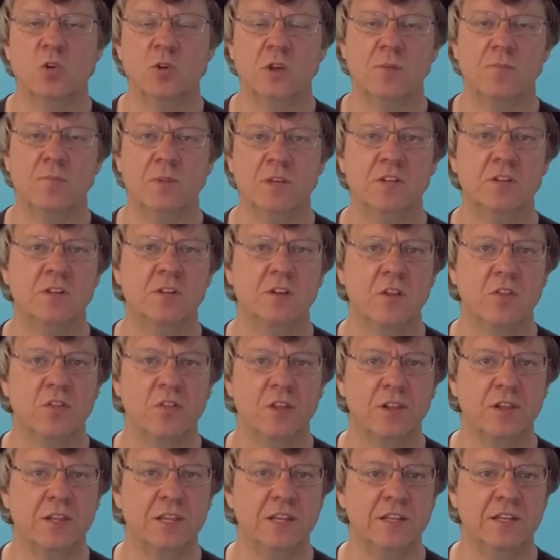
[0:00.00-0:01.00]
who committed
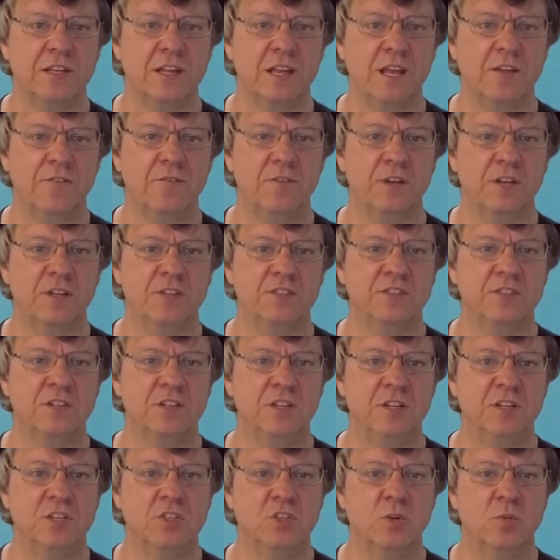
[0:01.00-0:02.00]
the Lint Cafe
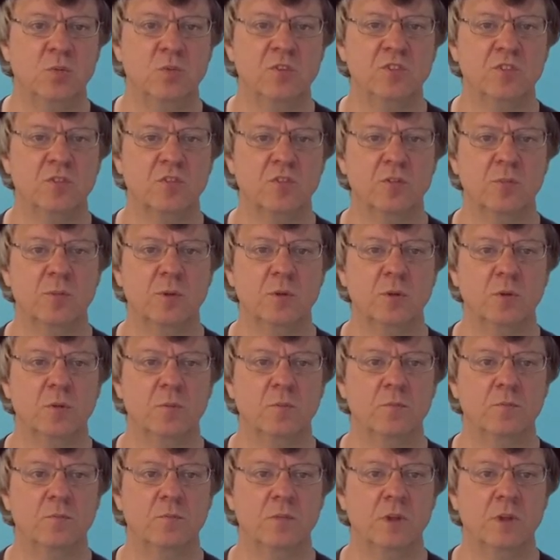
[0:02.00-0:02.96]
siege, was a criminal.